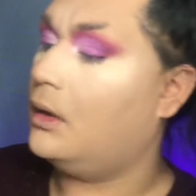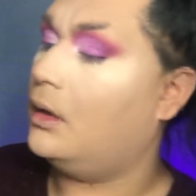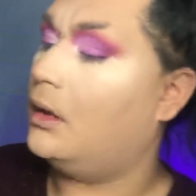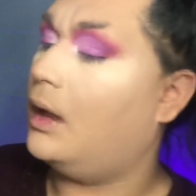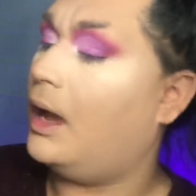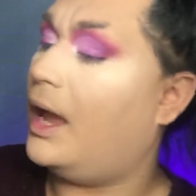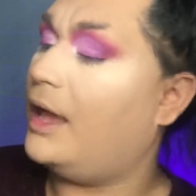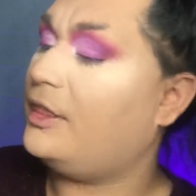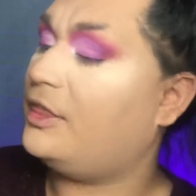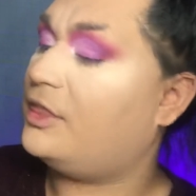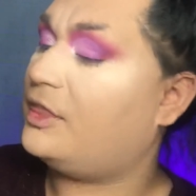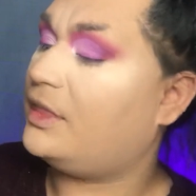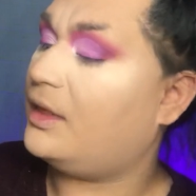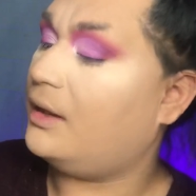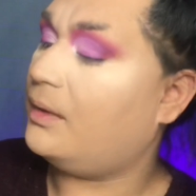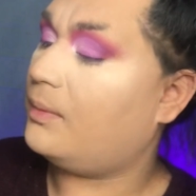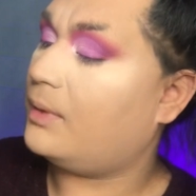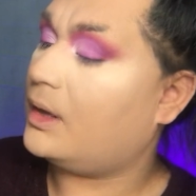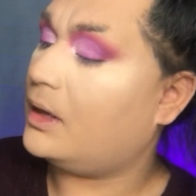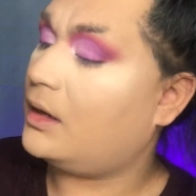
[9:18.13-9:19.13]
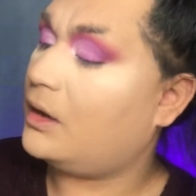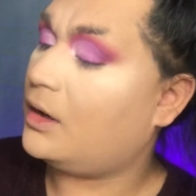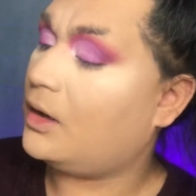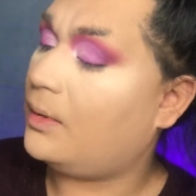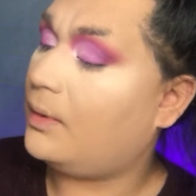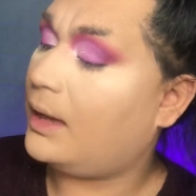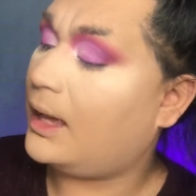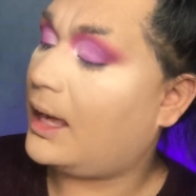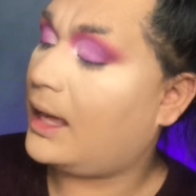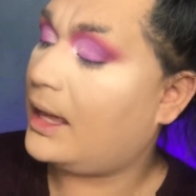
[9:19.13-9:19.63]
I think we're going to go
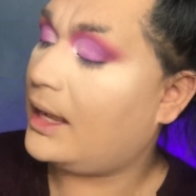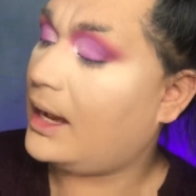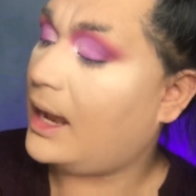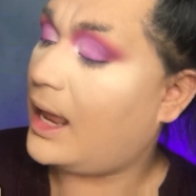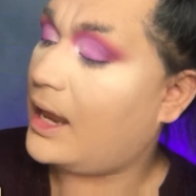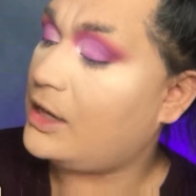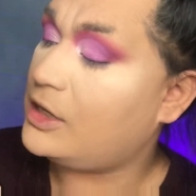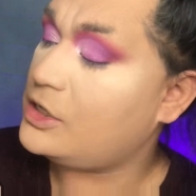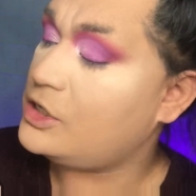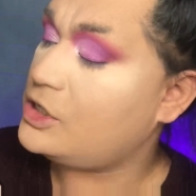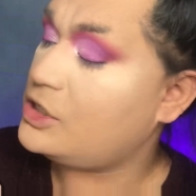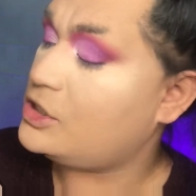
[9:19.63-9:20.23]
ahead and